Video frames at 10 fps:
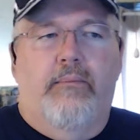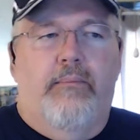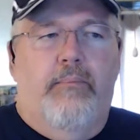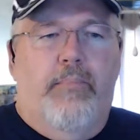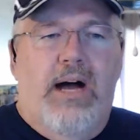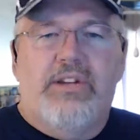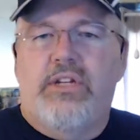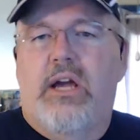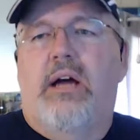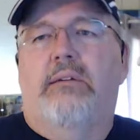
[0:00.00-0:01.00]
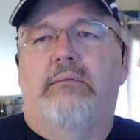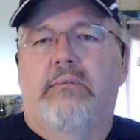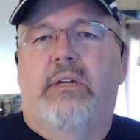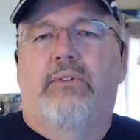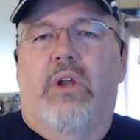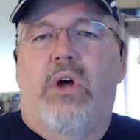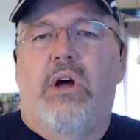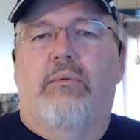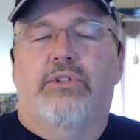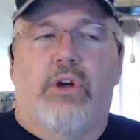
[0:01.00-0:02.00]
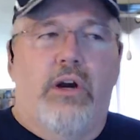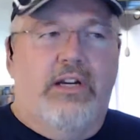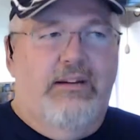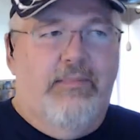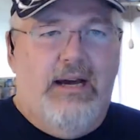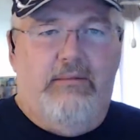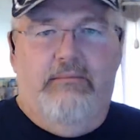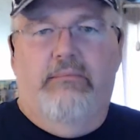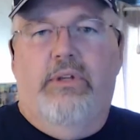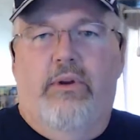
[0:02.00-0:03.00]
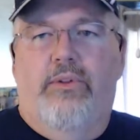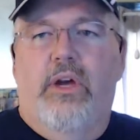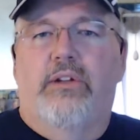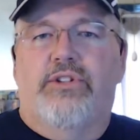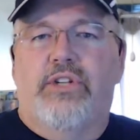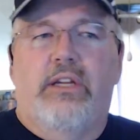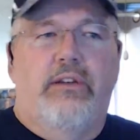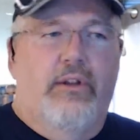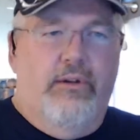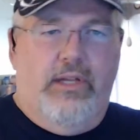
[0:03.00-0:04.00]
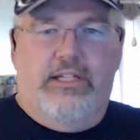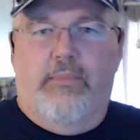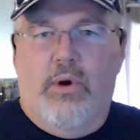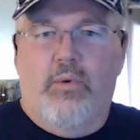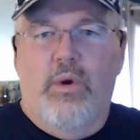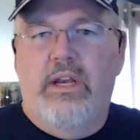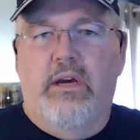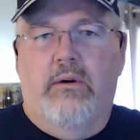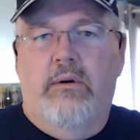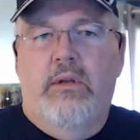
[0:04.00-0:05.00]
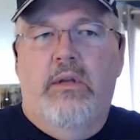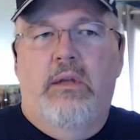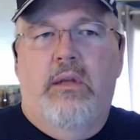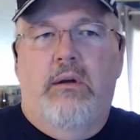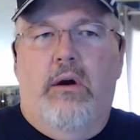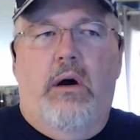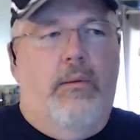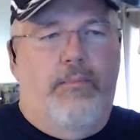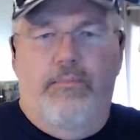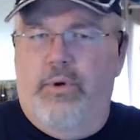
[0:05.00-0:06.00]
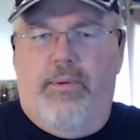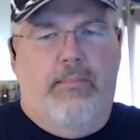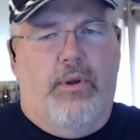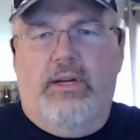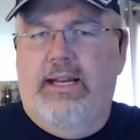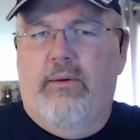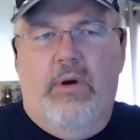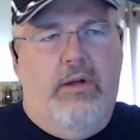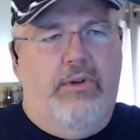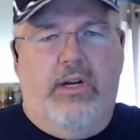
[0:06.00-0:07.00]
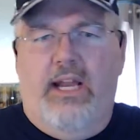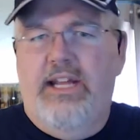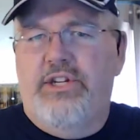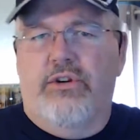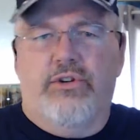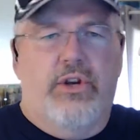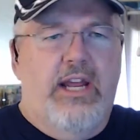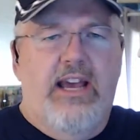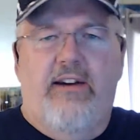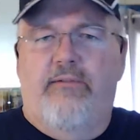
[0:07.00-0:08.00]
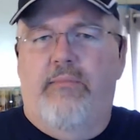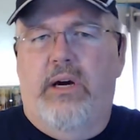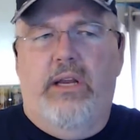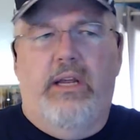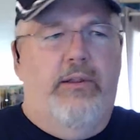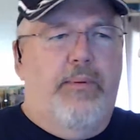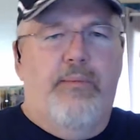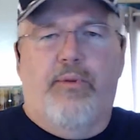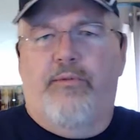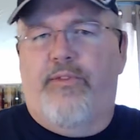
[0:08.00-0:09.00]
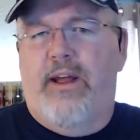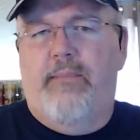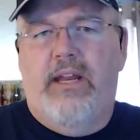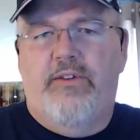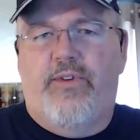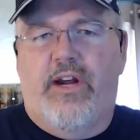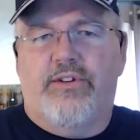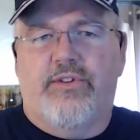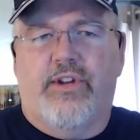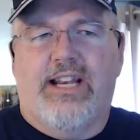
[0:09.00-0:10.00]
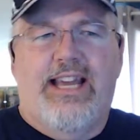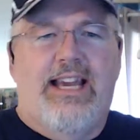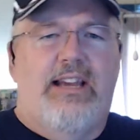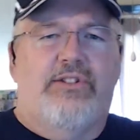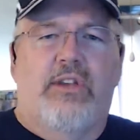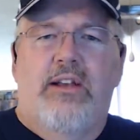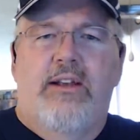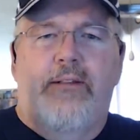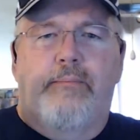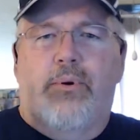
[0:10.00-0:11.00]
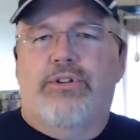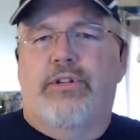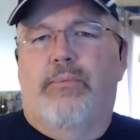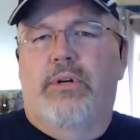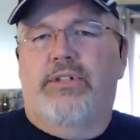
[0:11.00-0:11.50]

Bastiat in the law was talking about, the unseen, like the broken window. Oh, people looking at, well, the glazier's going to have money, the people that manufacture the glass, the person that puts it